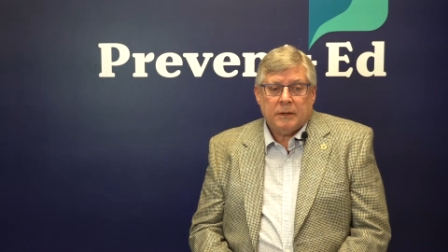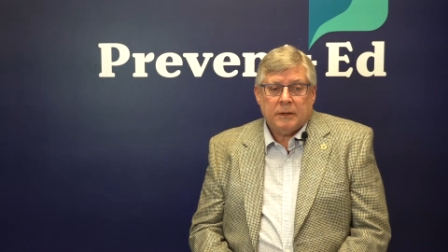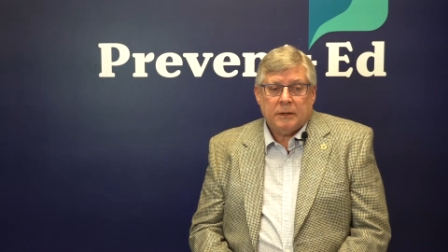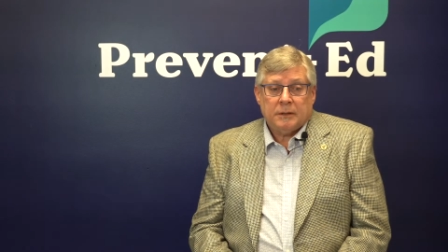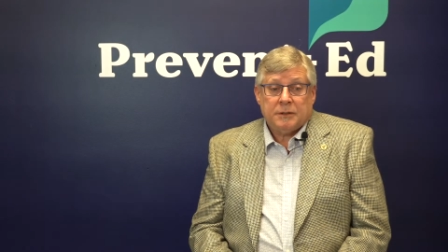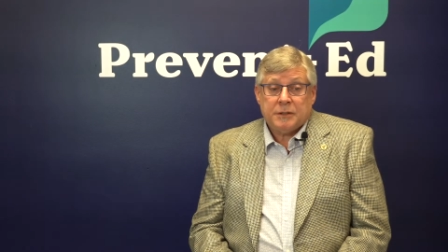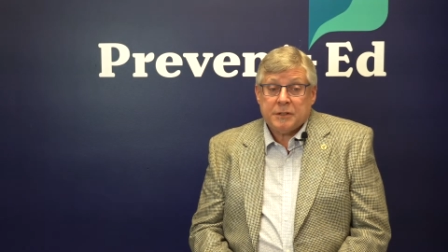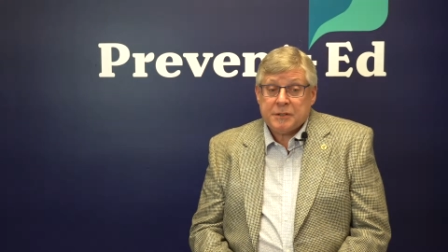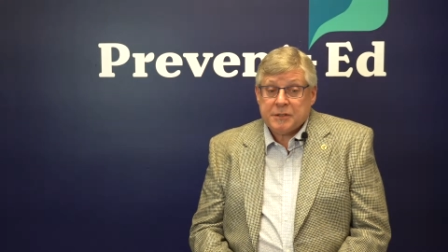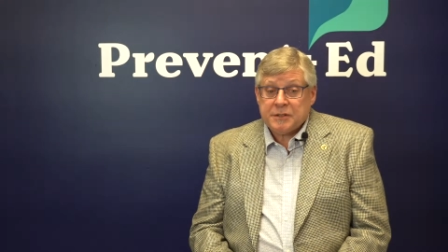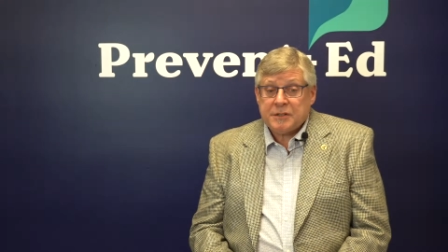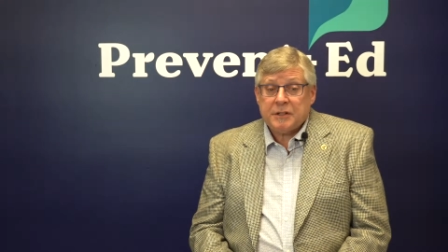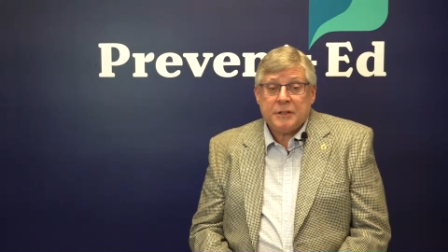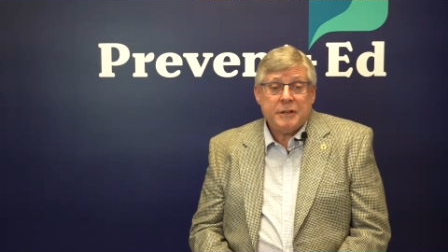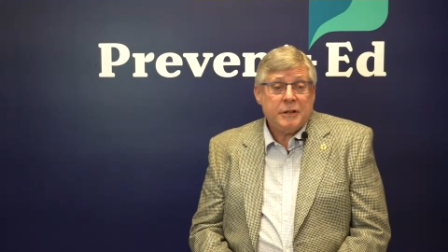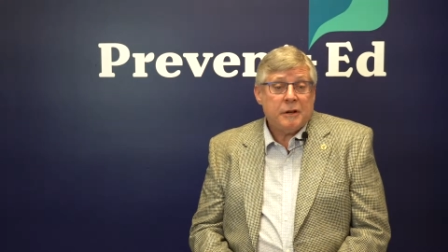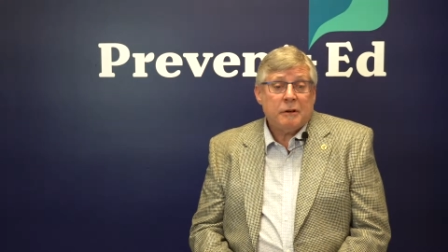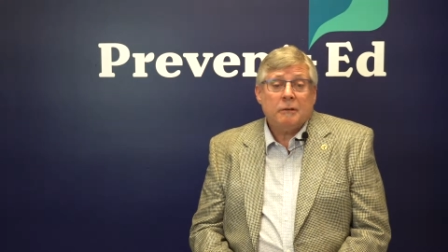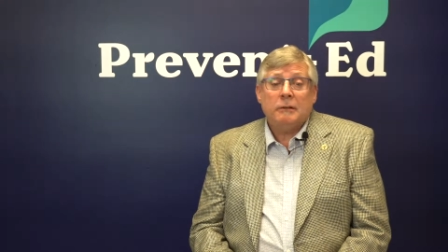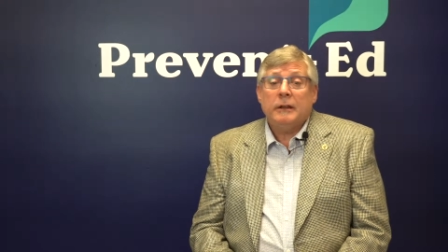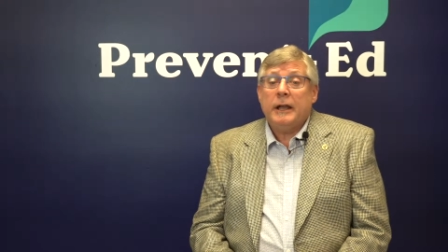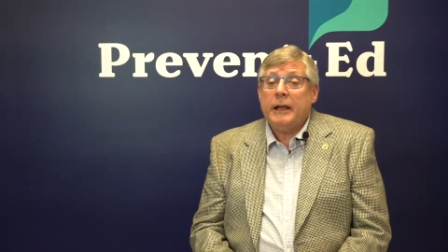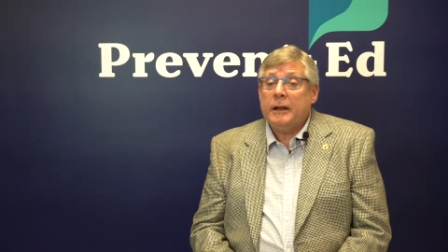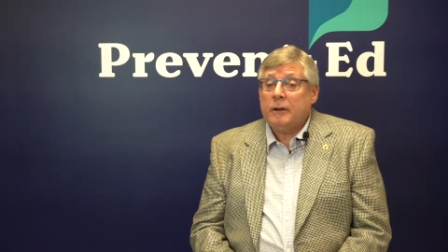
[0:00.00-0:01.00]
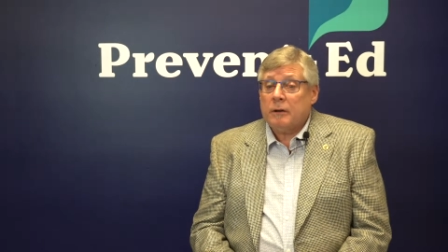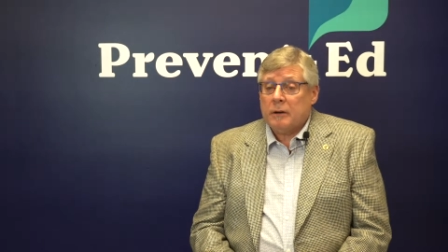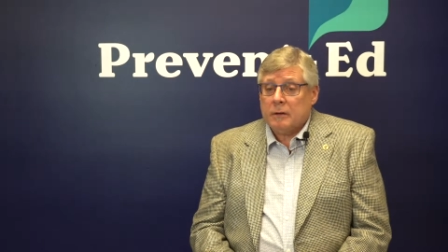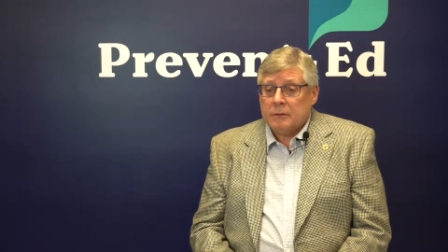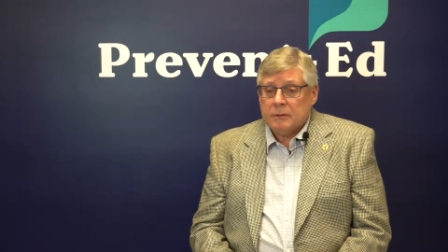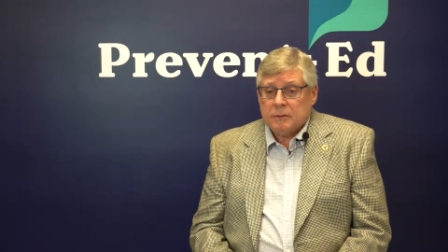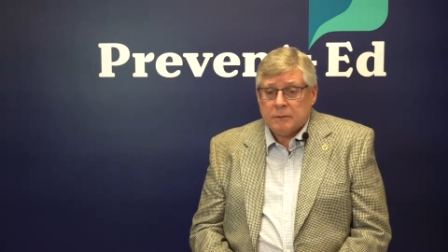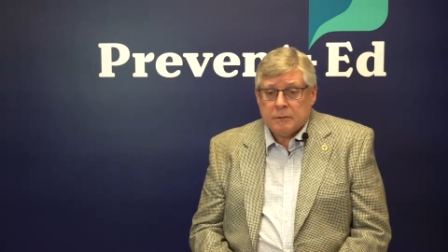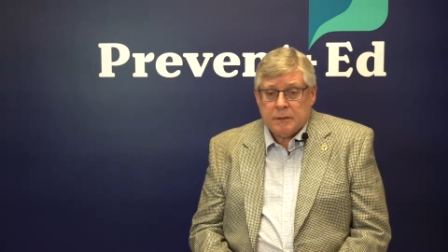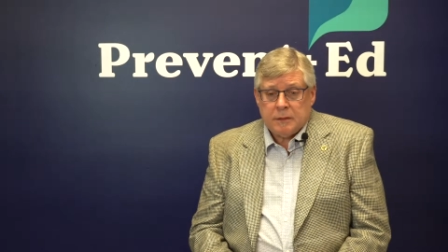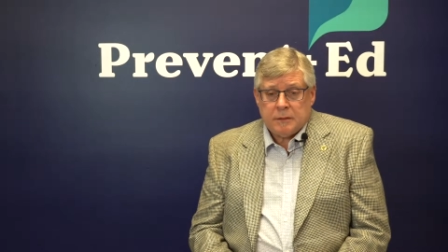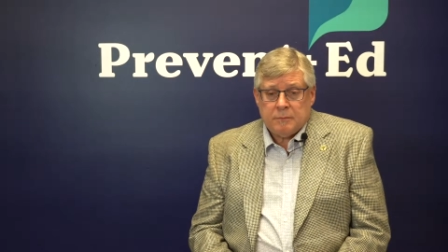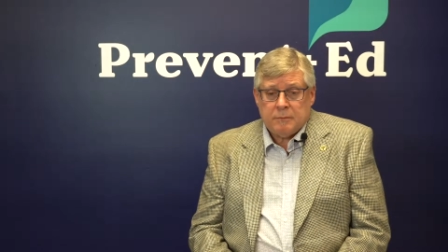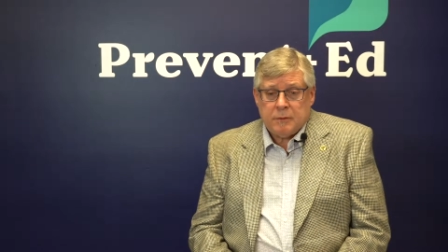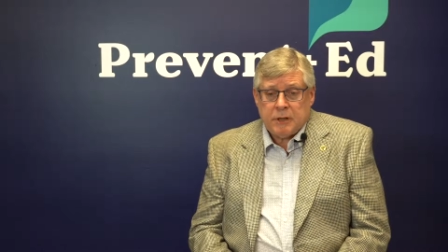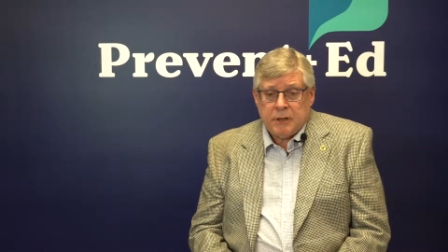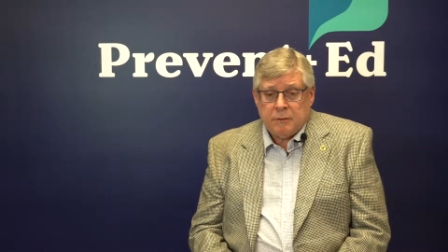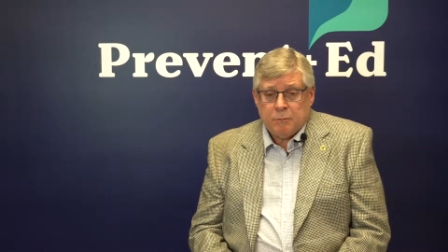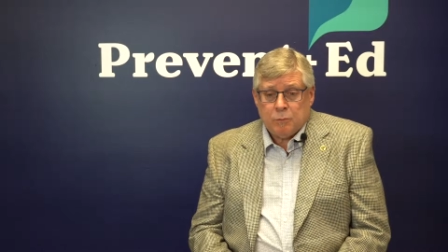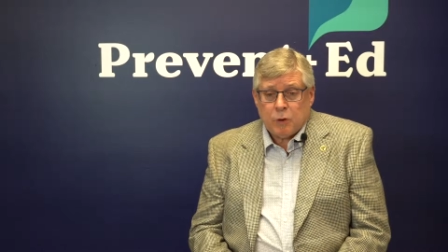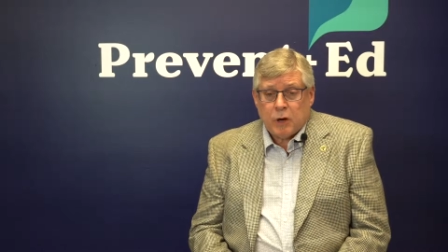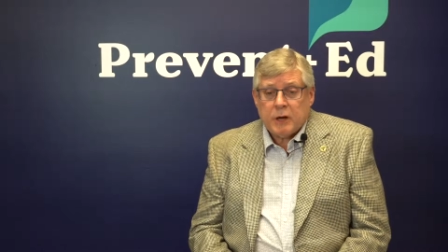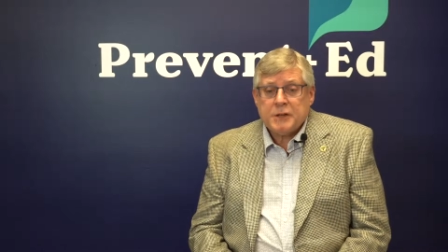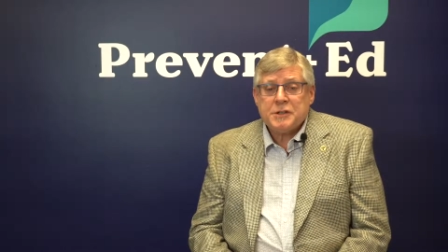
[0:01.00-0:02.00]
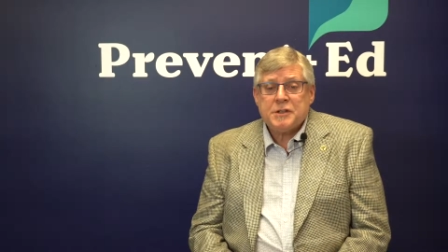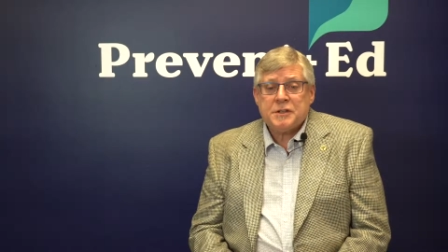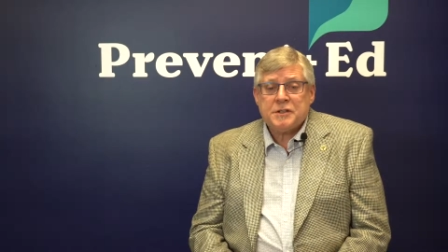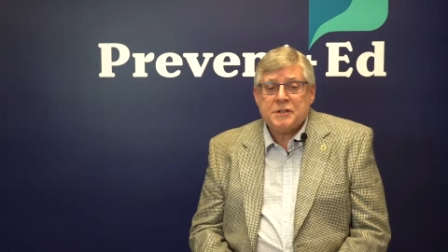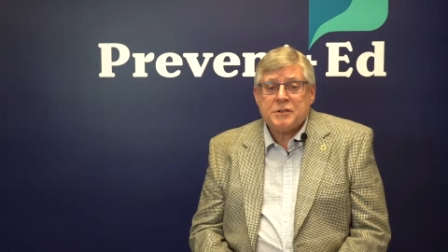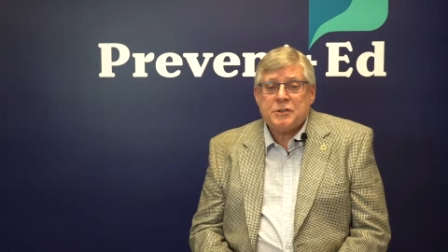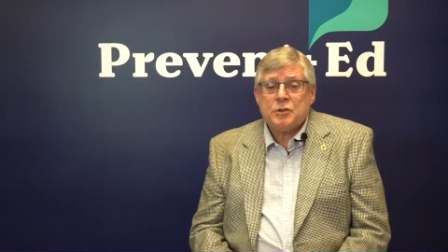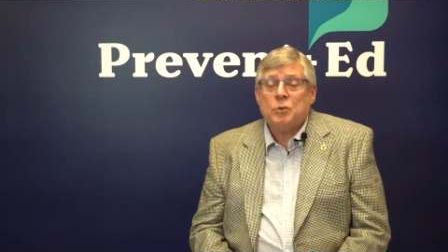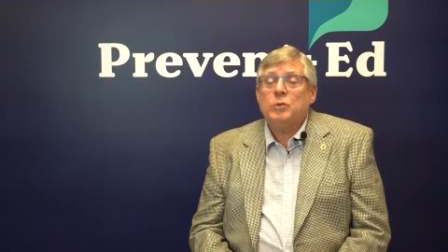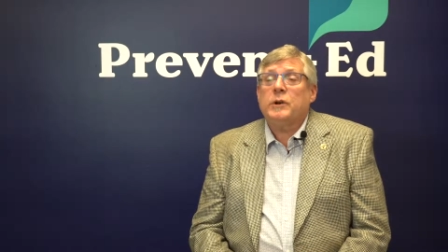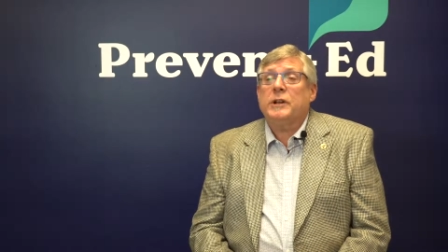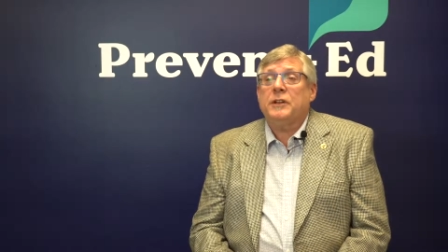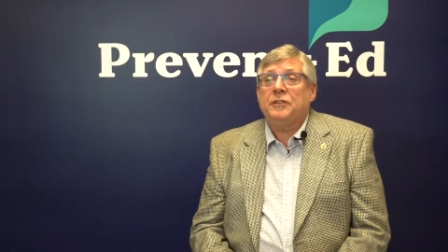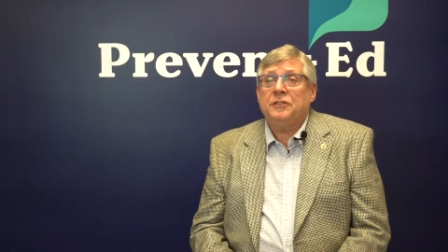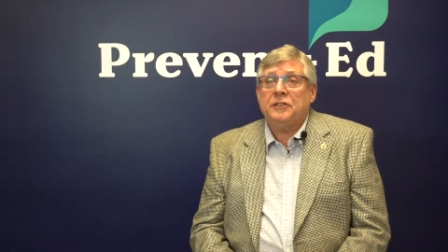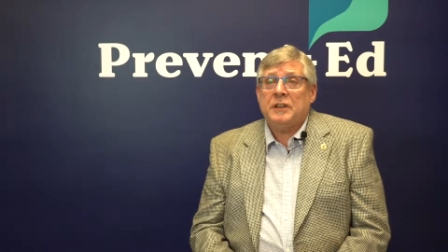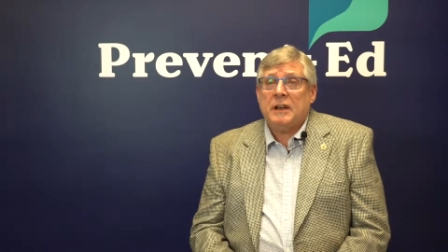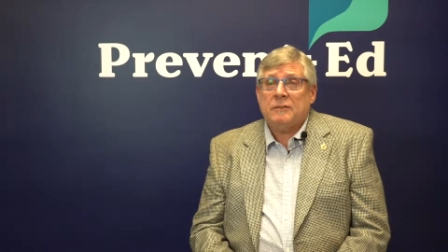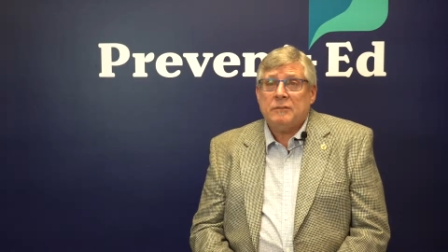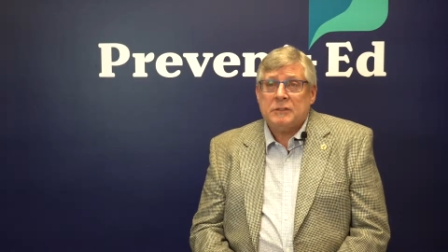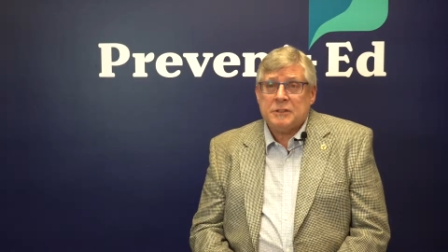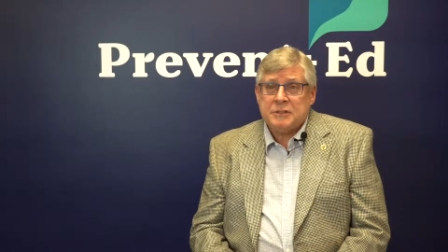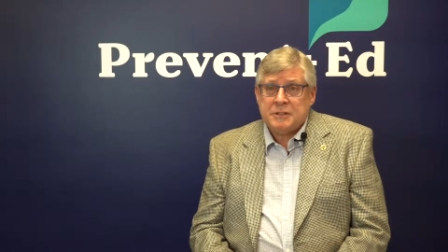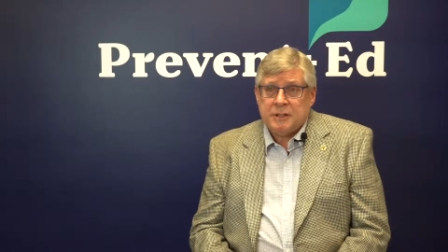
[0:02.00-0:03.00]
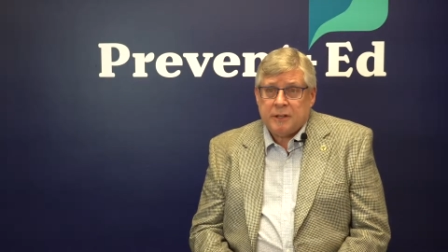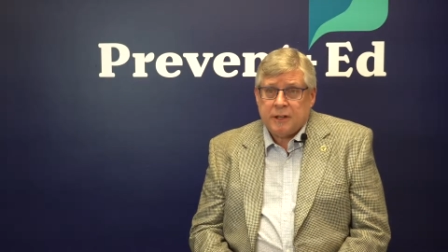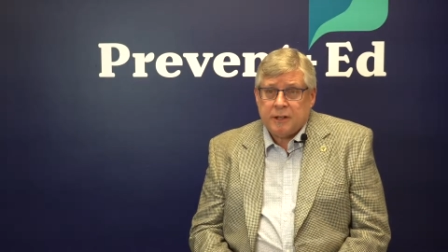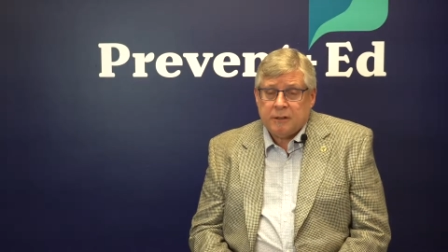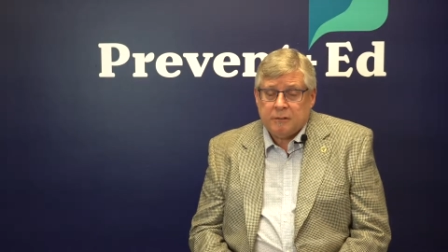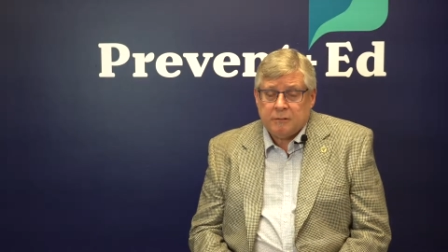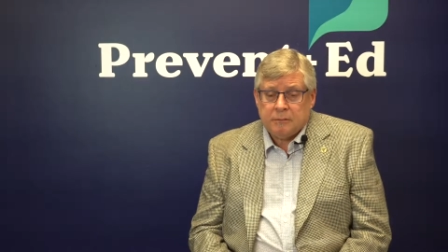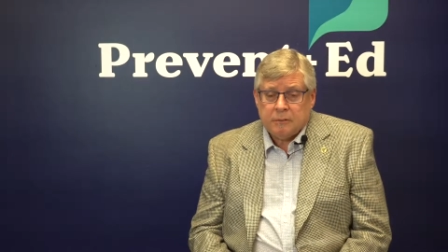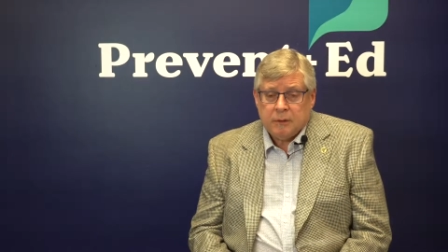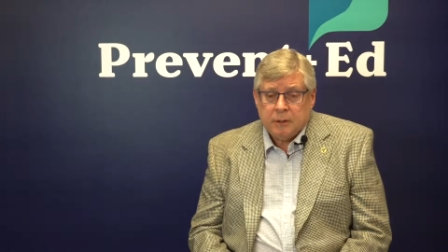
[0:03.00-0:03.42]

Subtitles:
just a year later, in March of 2017,